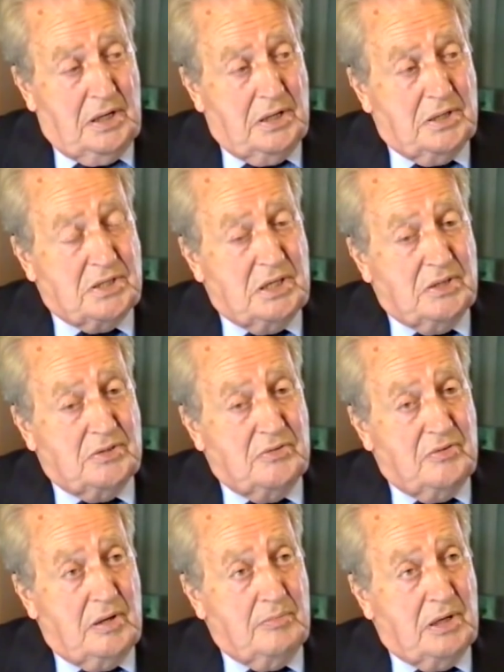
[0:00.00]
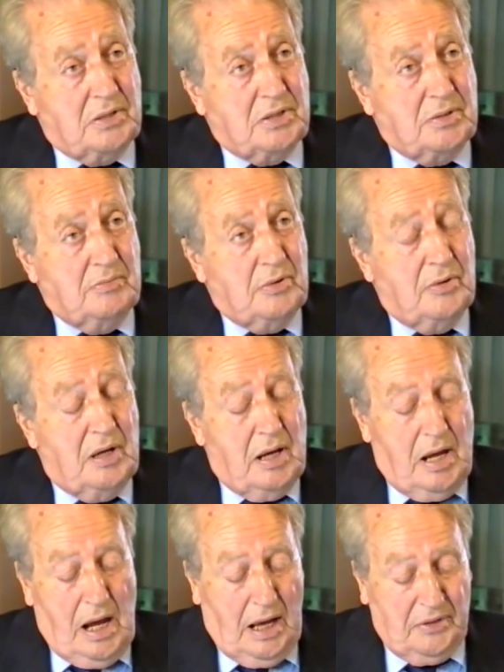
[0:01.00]
It seems to be very much more.
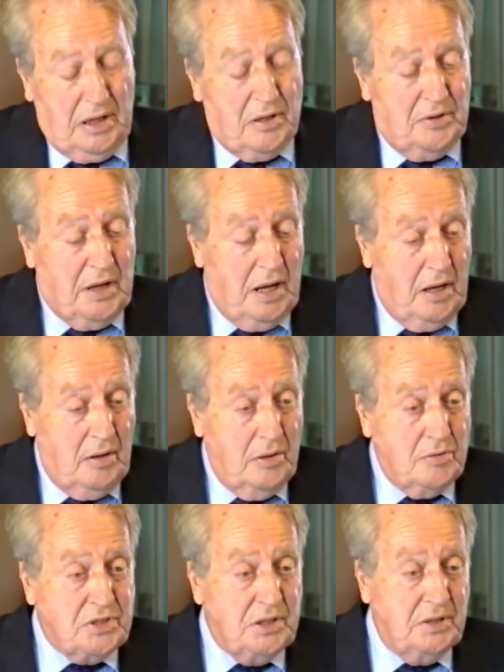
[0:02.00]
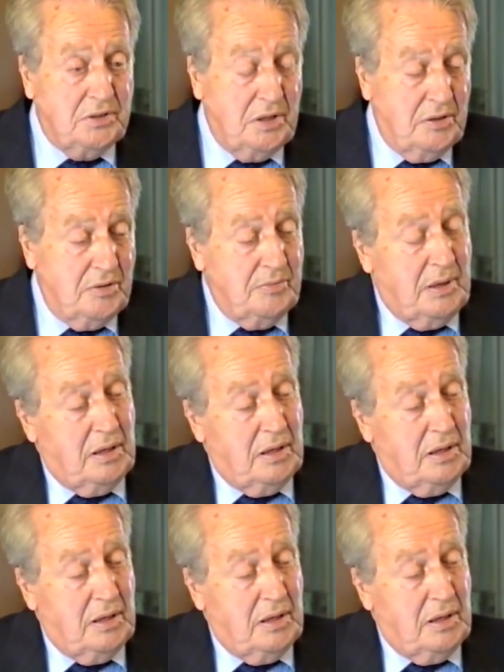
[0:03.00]
I think on the whole, you would say, very